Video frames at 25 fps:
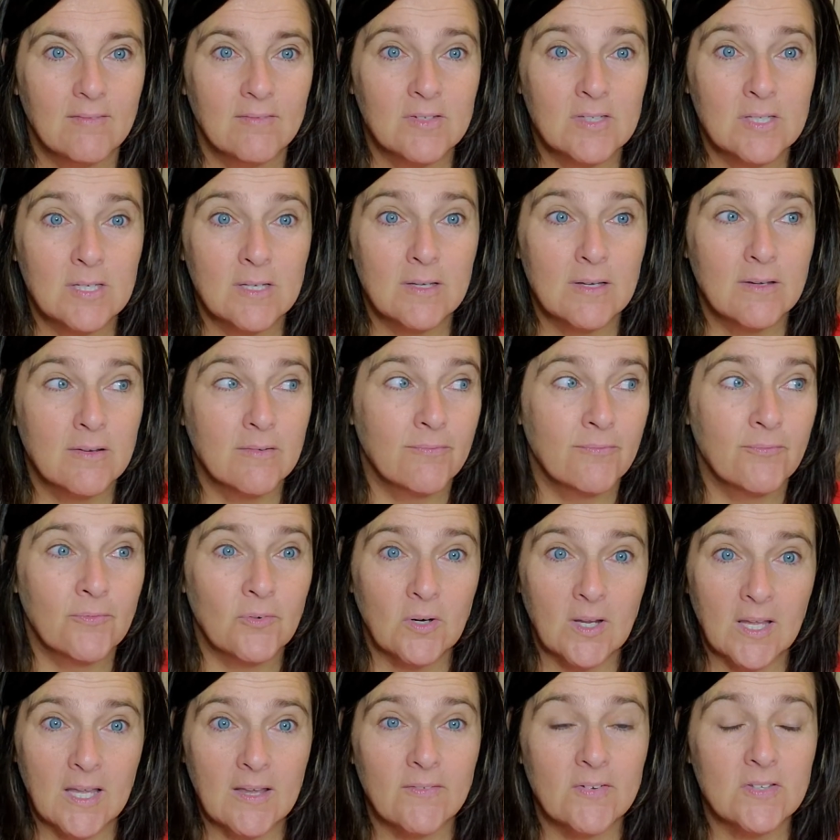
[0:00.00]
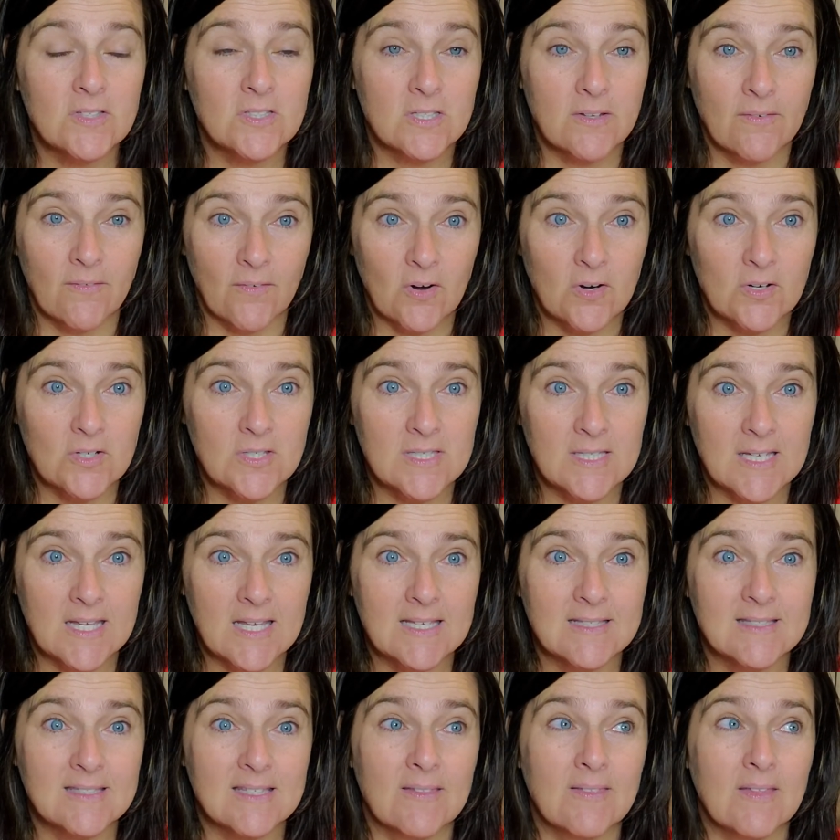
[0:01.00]
to forgive us of our
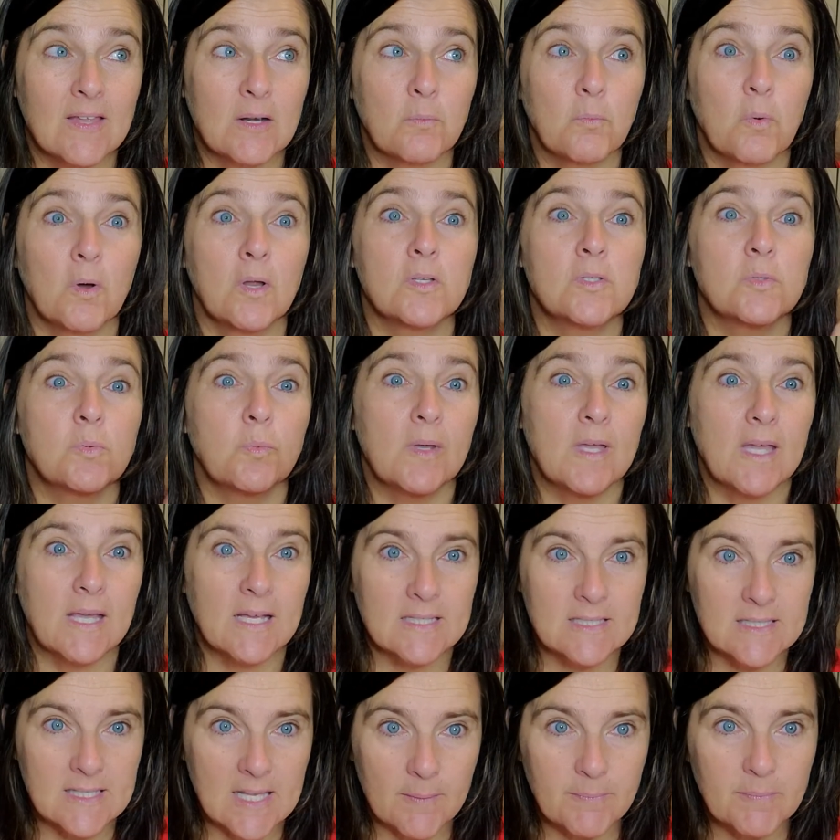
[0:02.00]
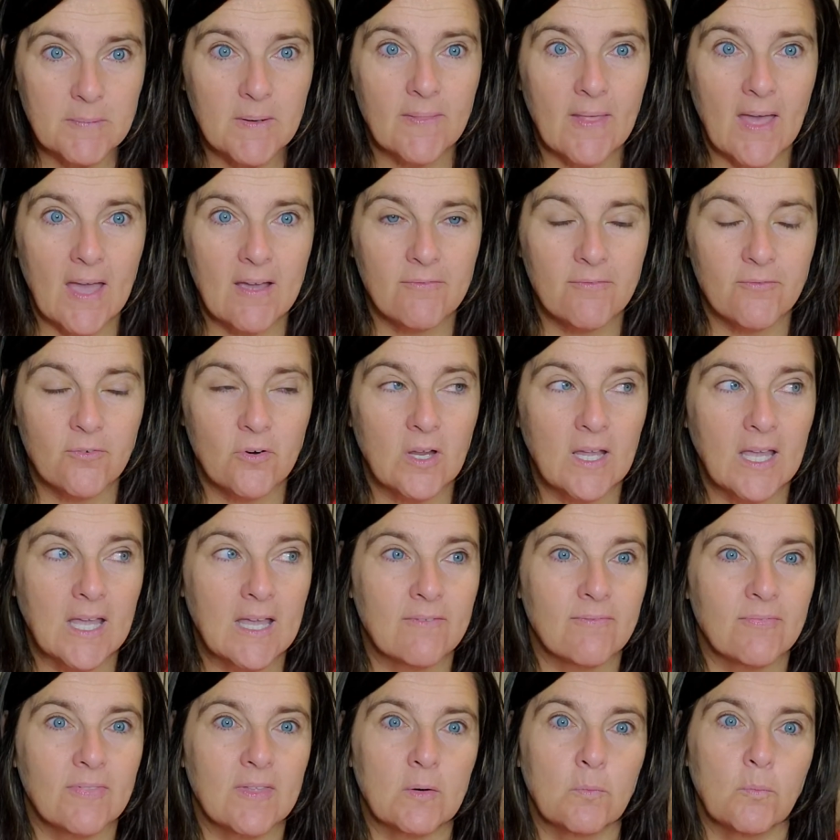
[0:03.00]
sins. And then once we accepted that free
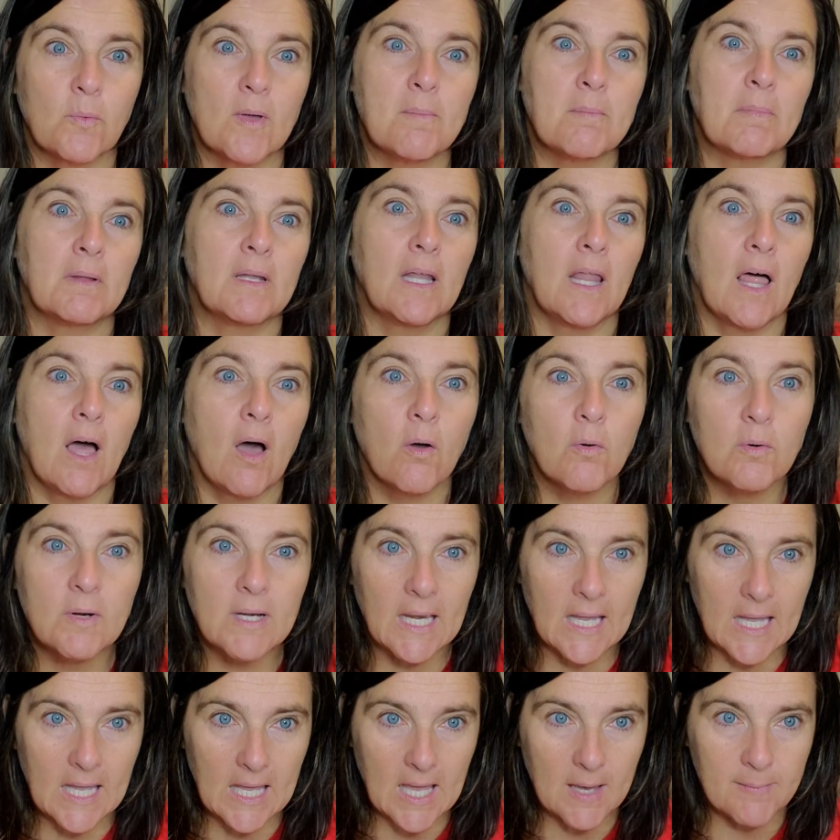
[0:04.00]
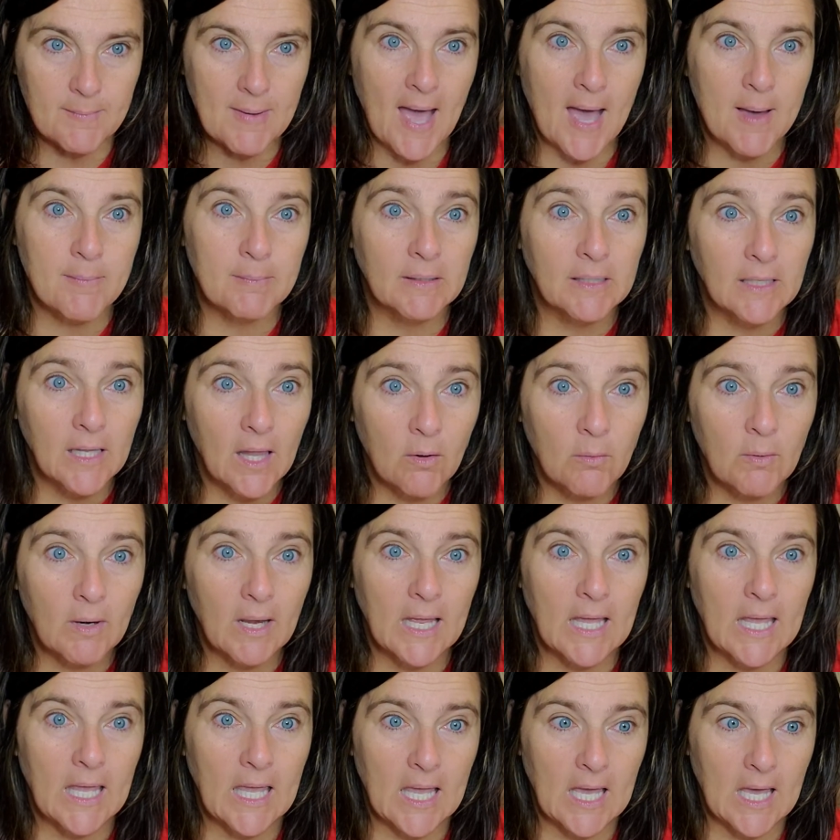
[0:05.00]
gift, then we belong to Him. I belong
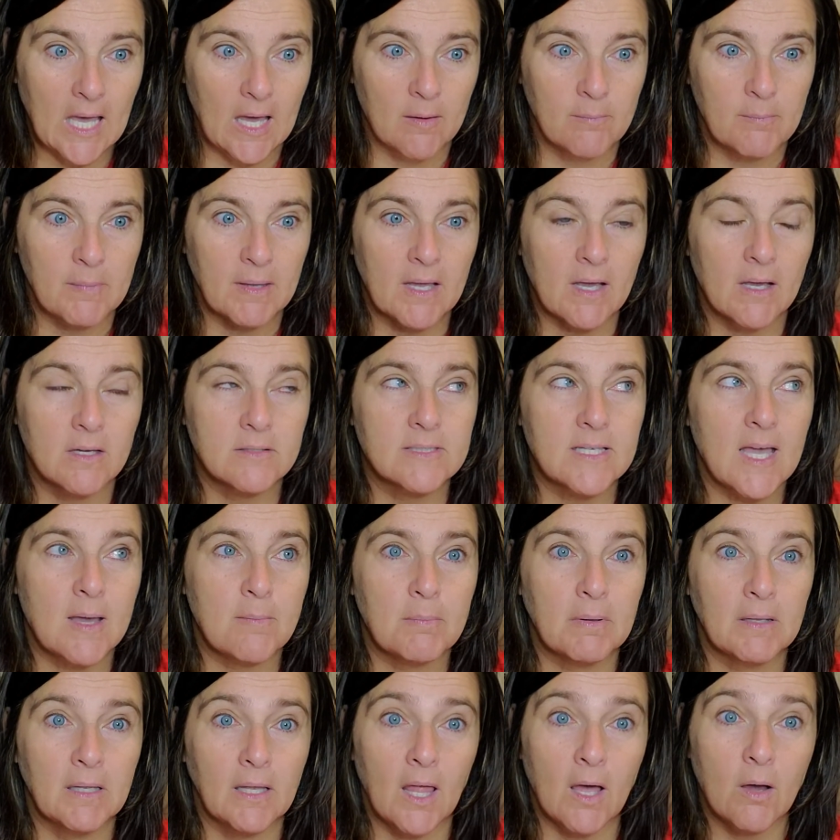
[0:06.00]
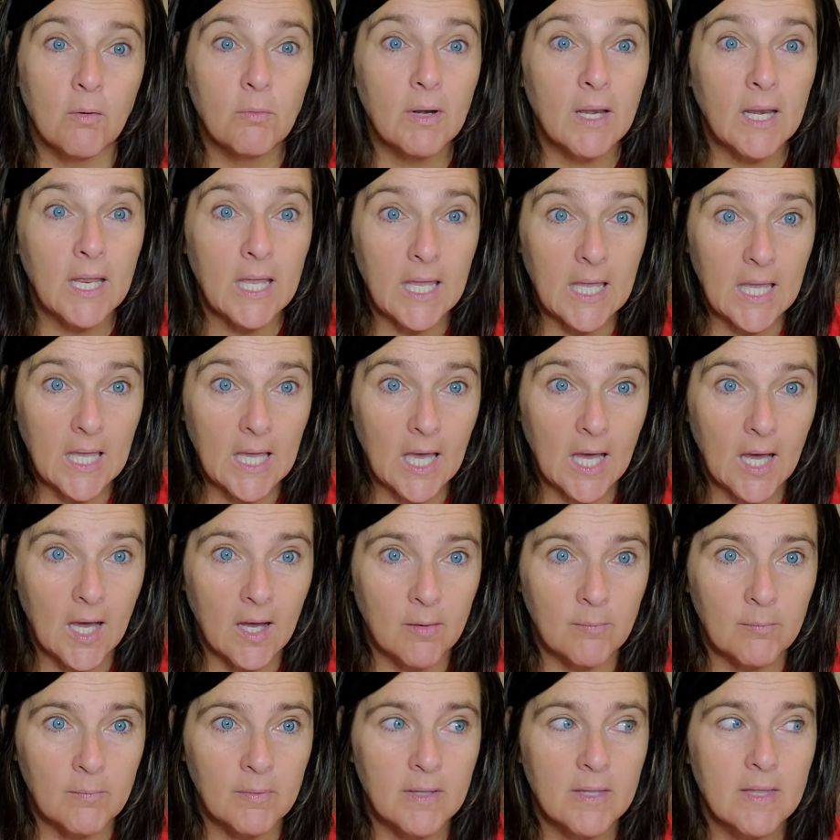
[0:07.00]
to Him. Because I belong to
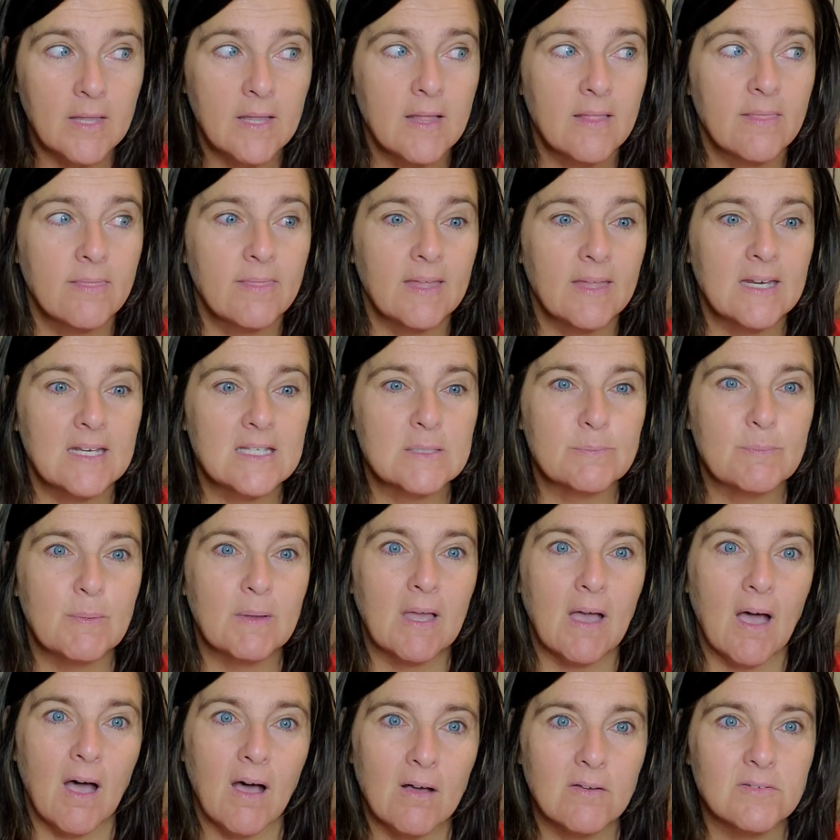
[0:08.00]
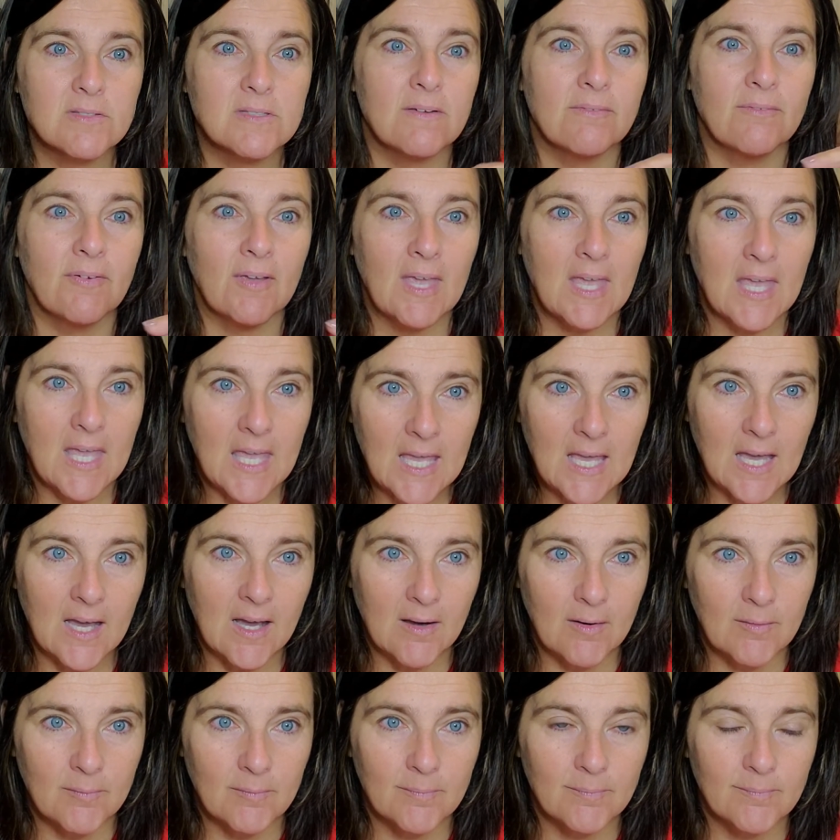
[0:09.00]
Him, then it's because of
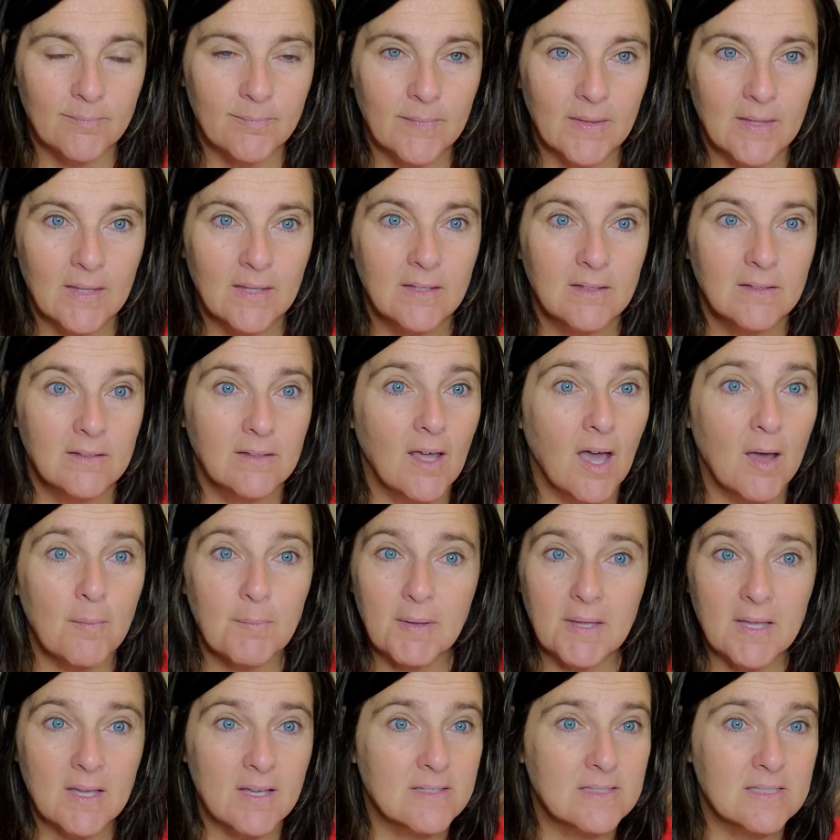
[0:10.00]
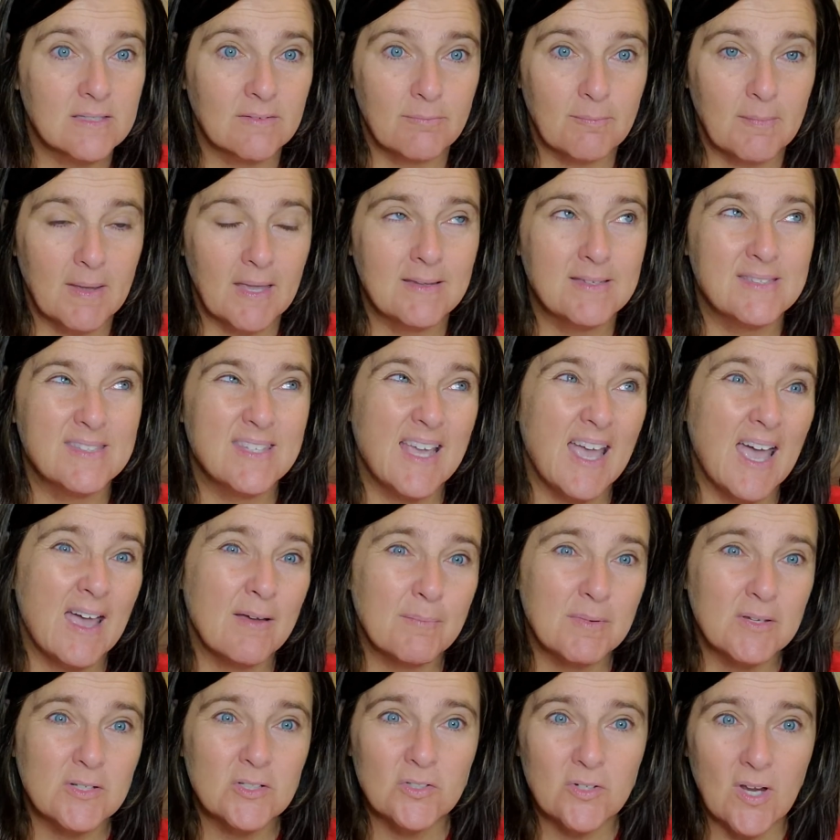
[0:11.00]
Him, not because of me. See,
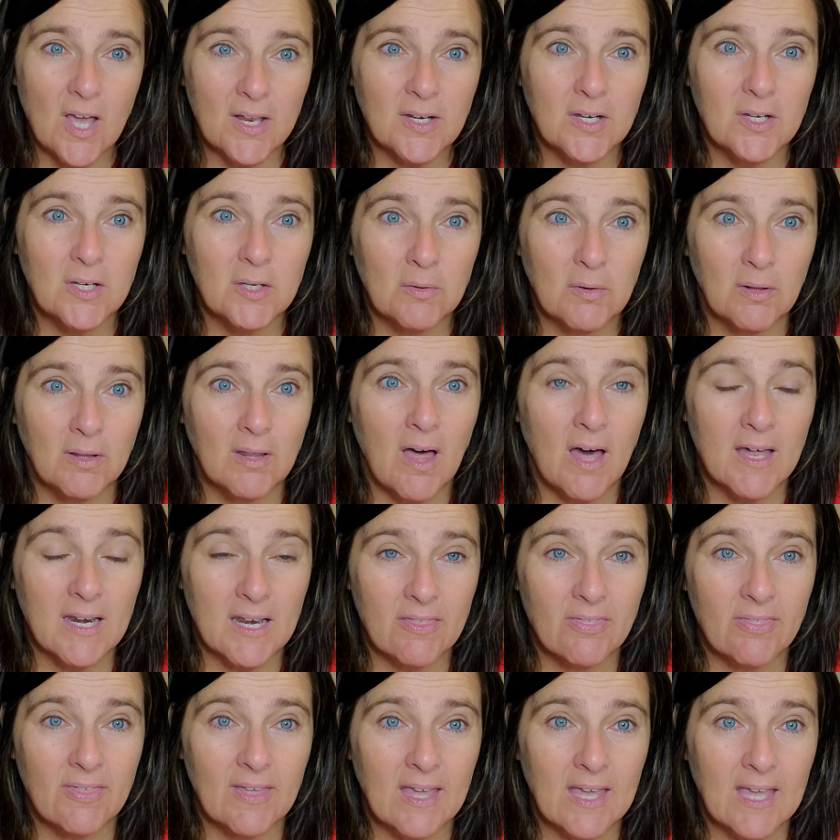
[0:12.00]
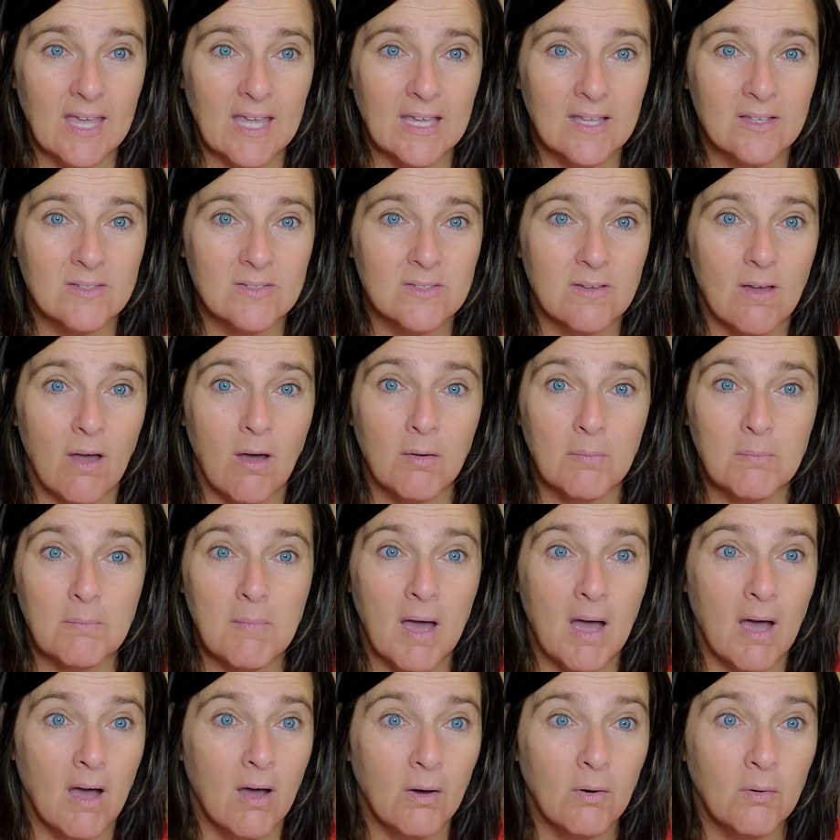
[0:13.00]
I've been trying to do a lot of things on
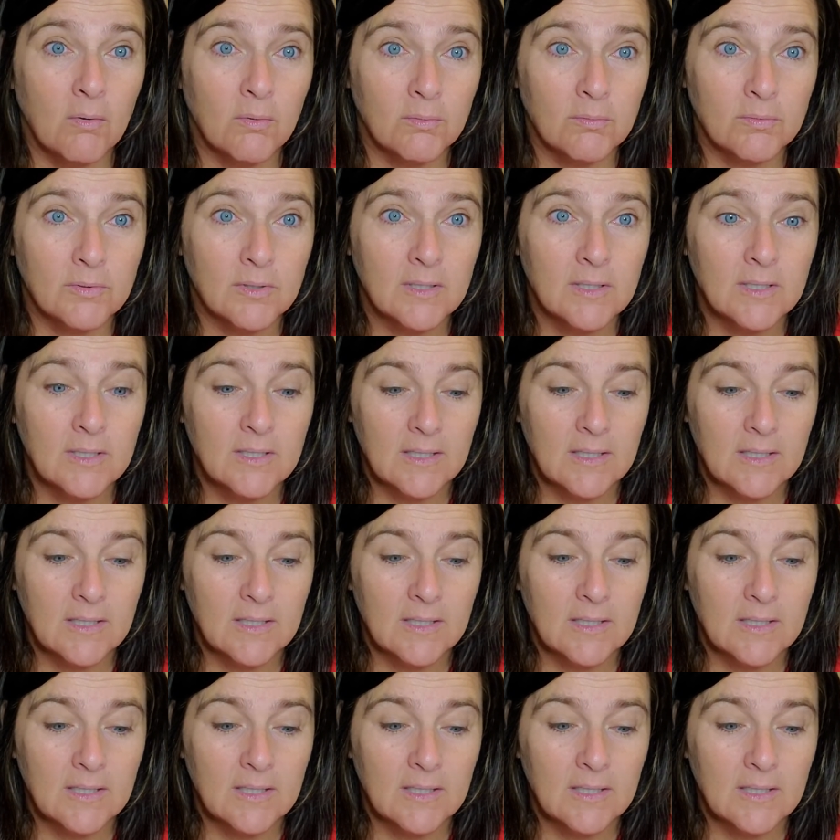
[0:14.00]
my own.